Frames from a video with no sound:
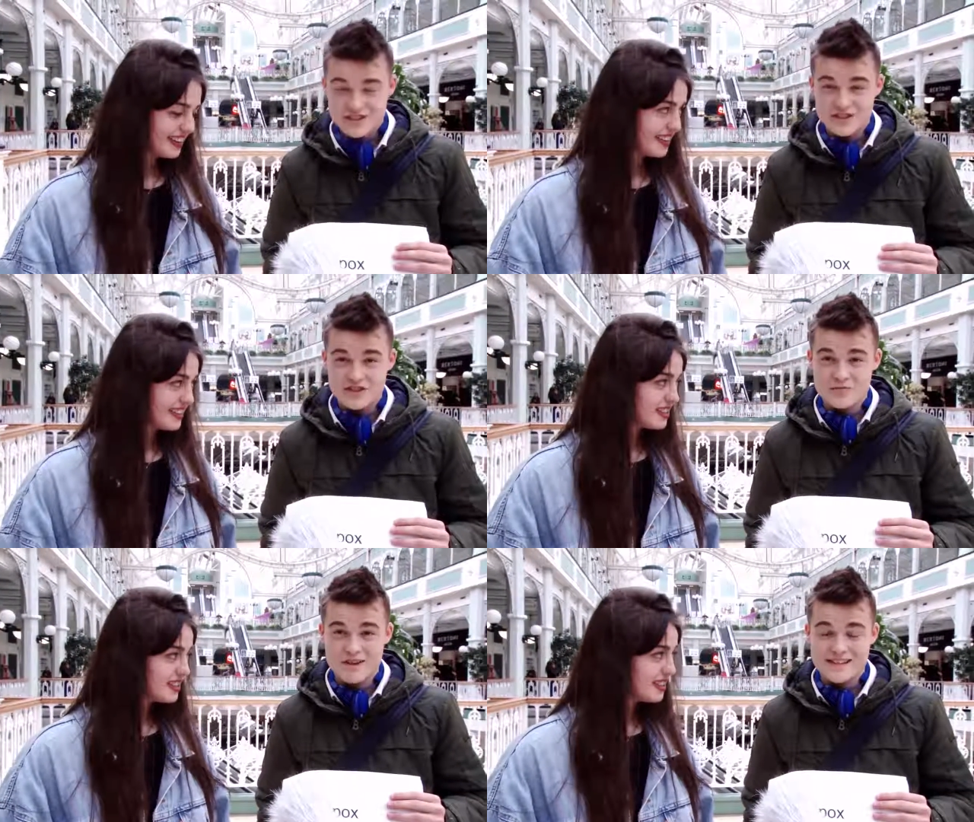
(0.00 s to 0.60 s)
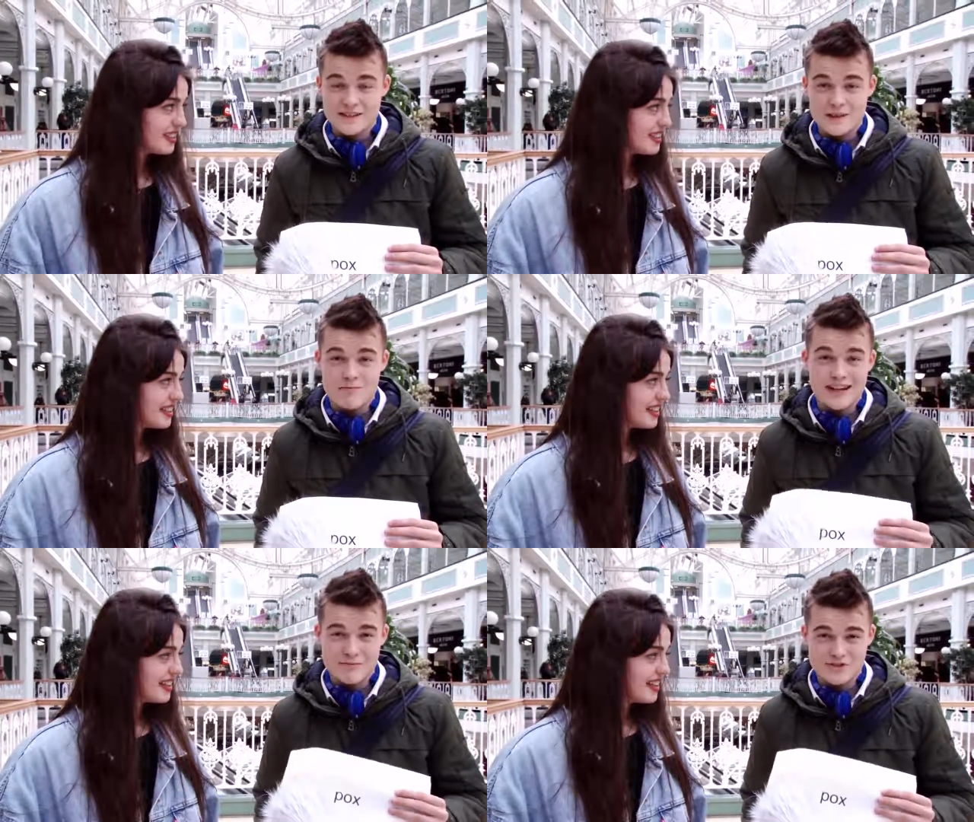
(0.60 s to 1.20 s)
Speaker 1: she, she just basically
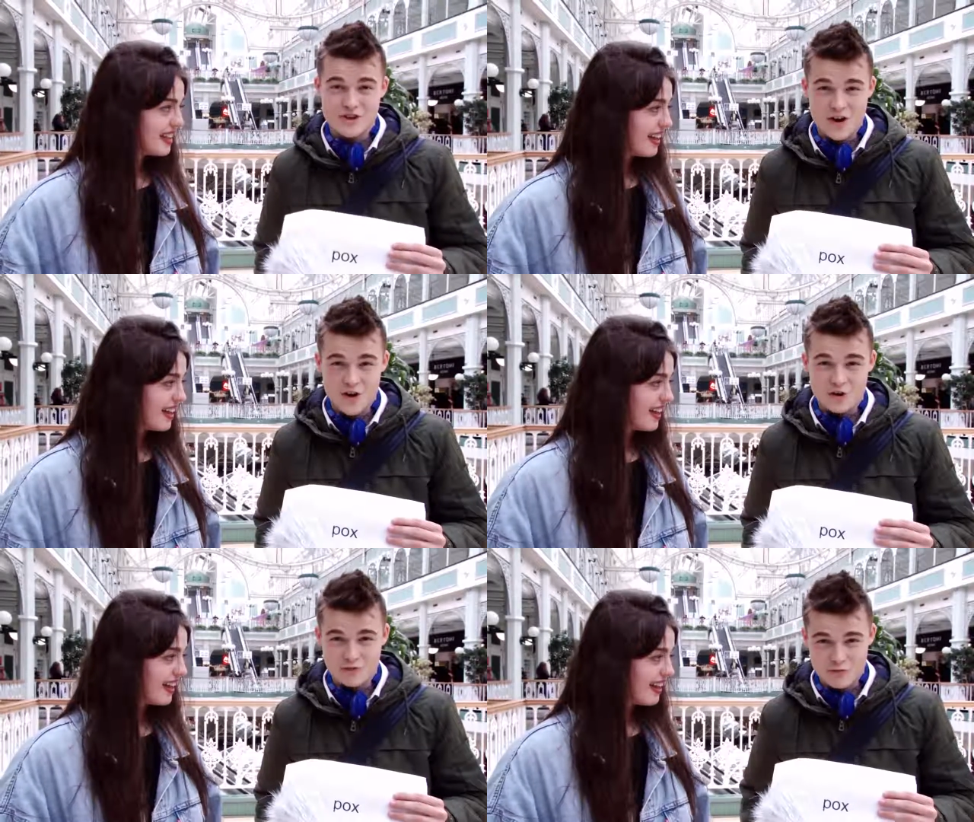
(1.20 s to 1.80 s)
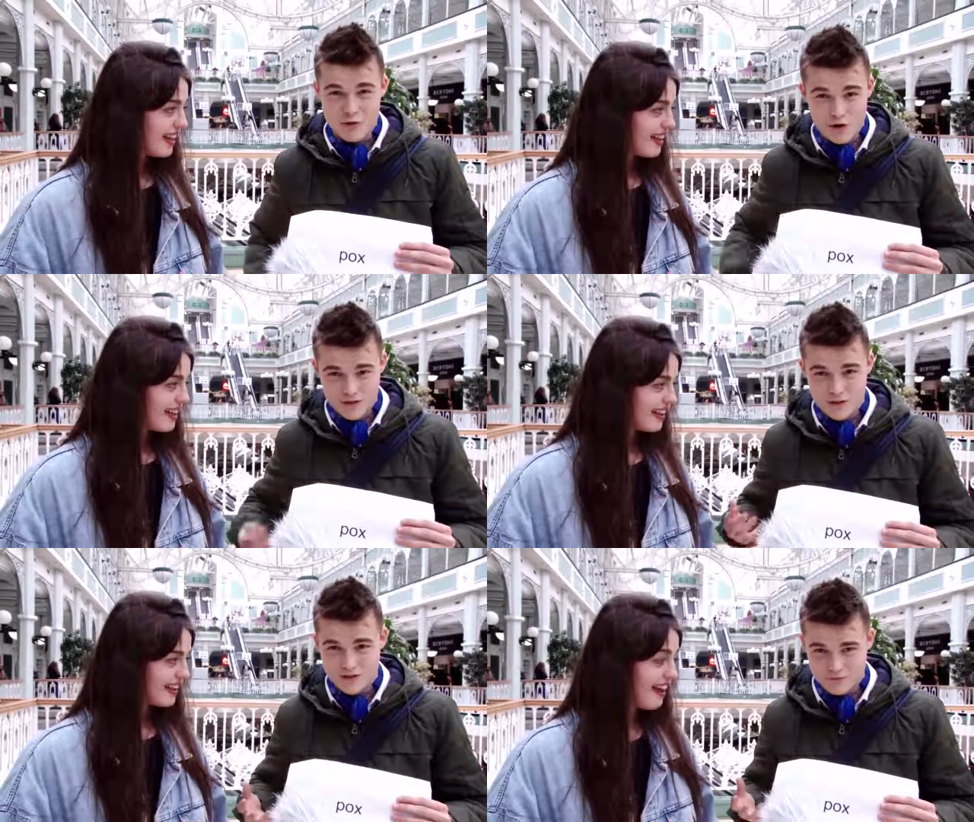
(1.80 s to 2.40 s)
blames her own fault
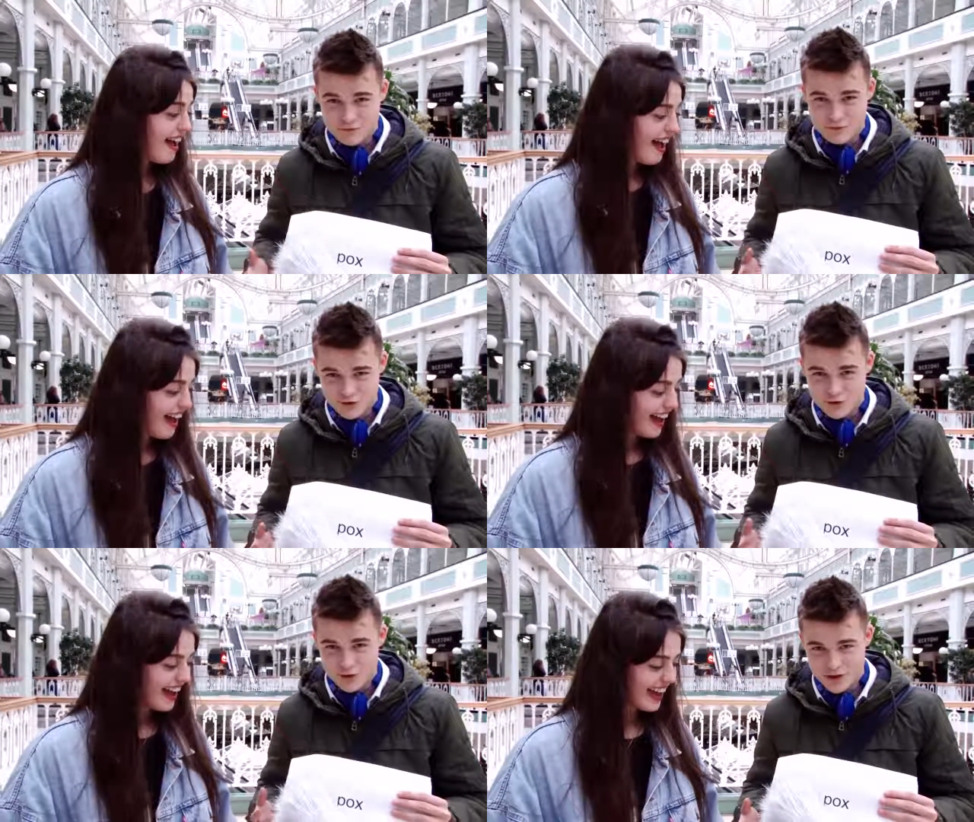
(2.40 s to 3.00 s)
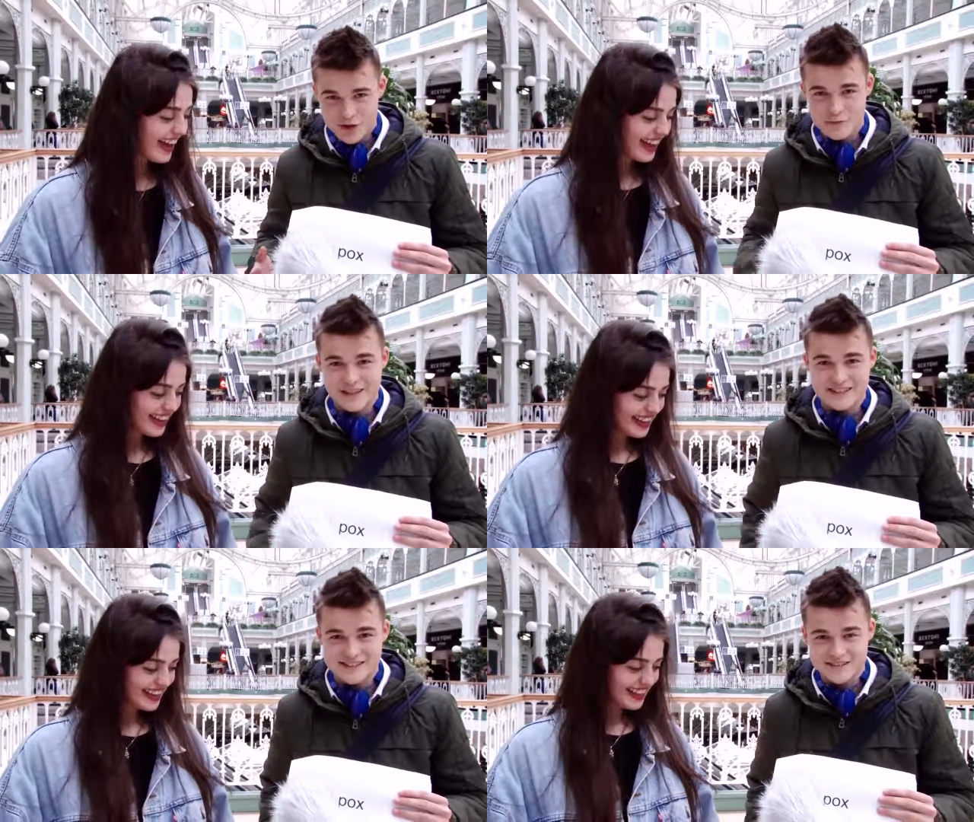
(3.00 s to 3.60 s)

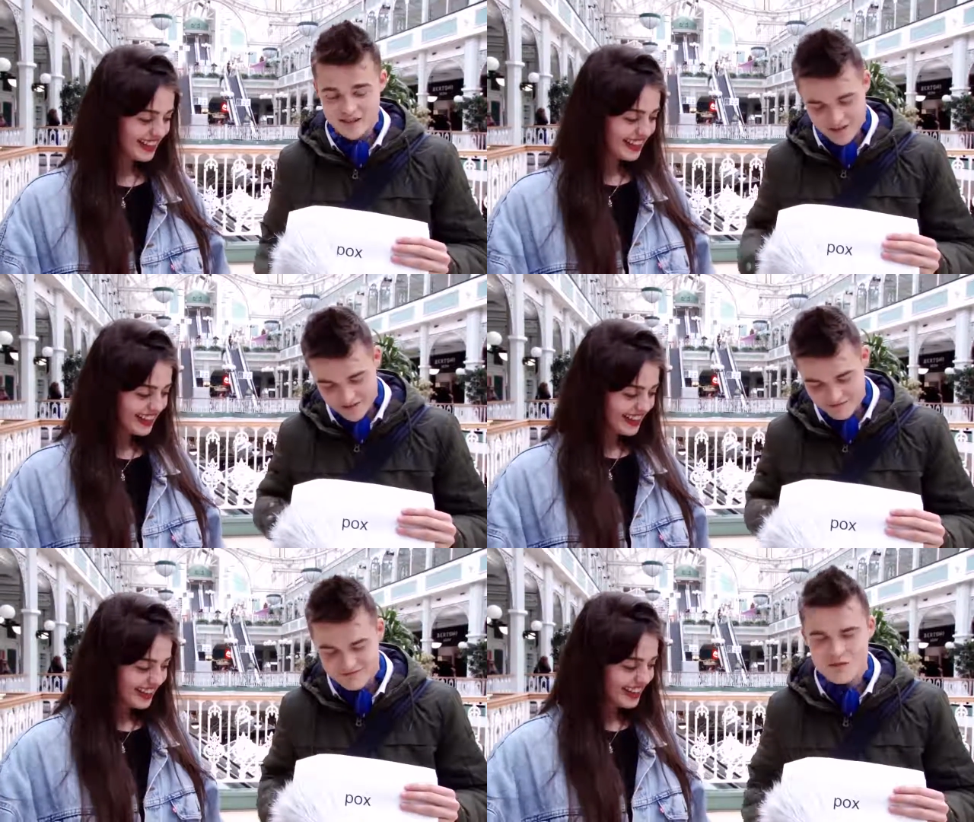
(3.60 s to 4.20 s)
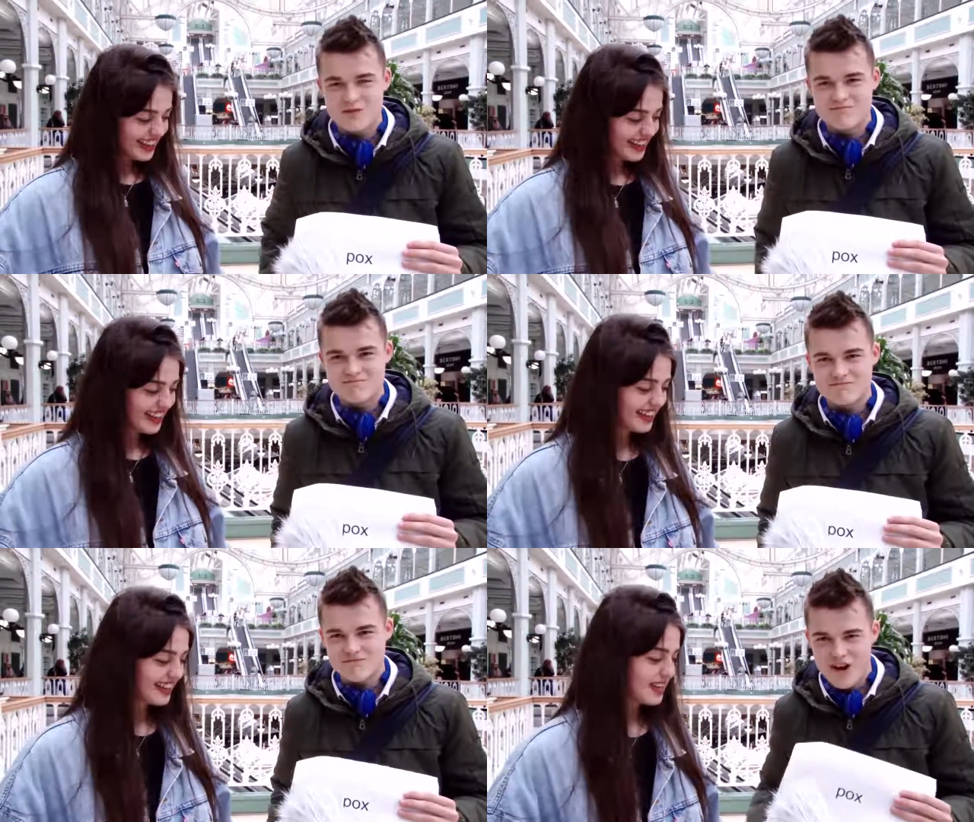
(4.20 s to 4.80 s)
shortcomings on
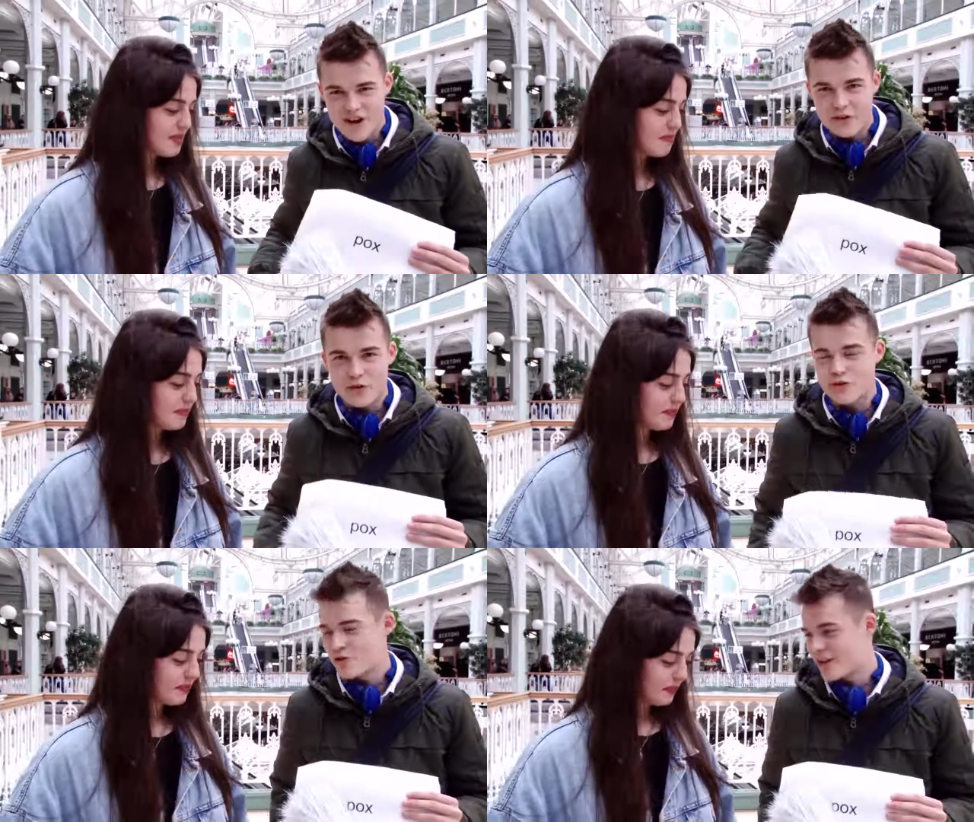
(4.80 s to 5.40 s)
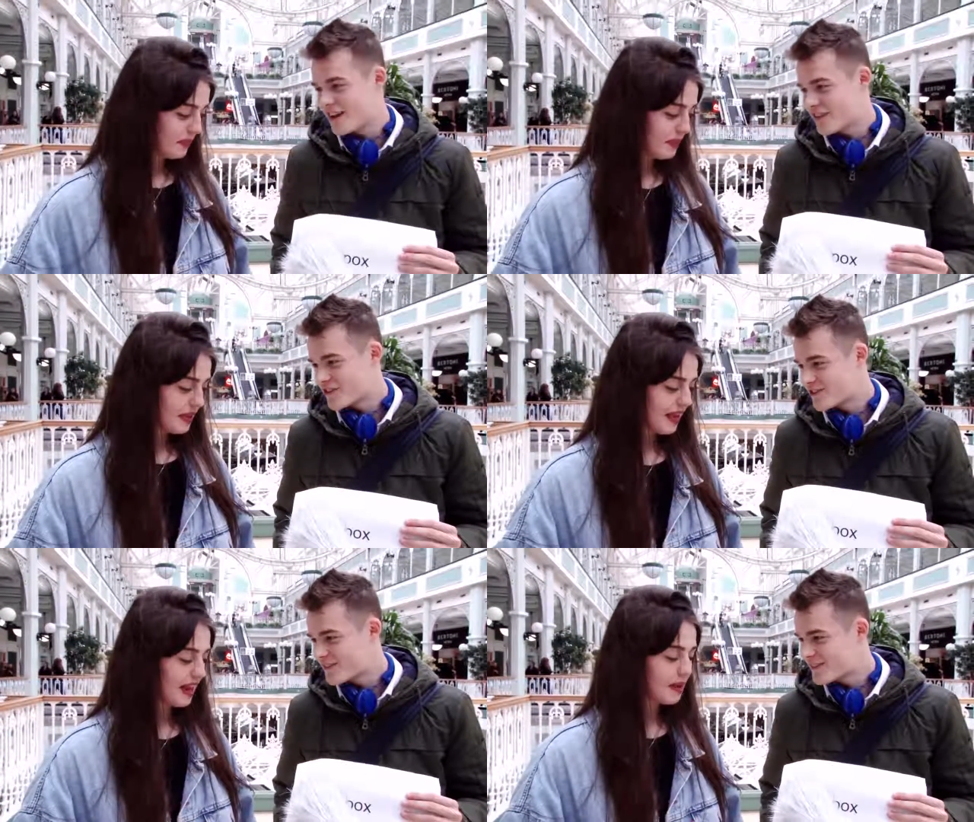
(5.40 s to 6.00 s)
on other things.
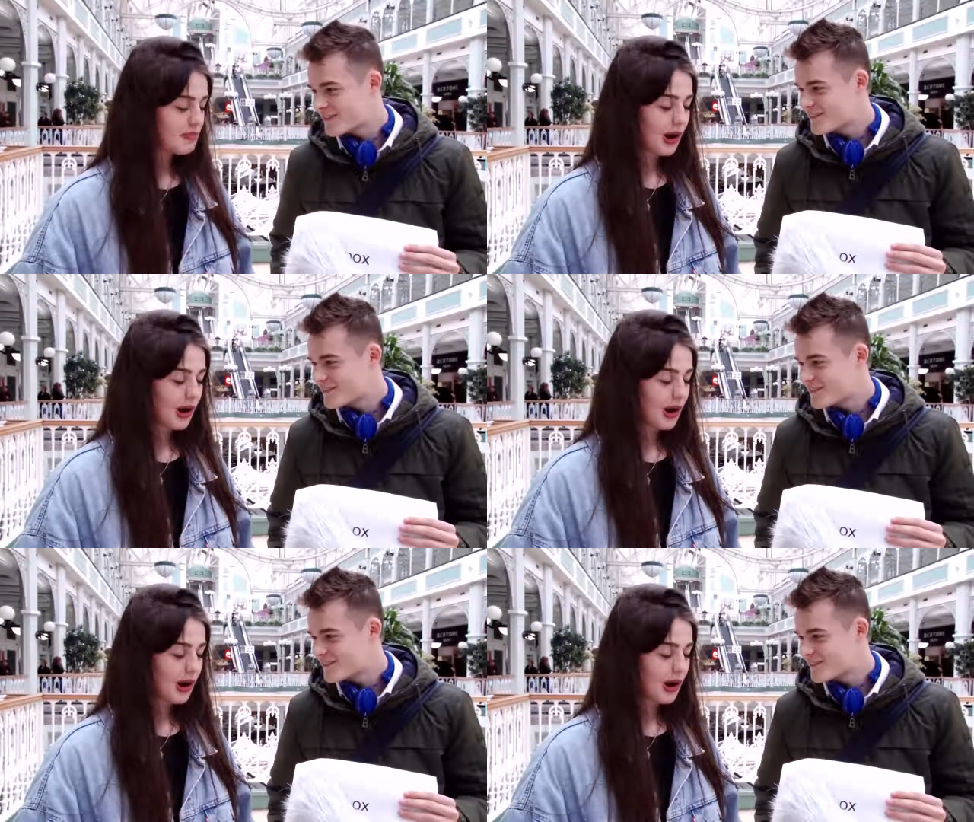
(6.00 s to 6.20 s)
So like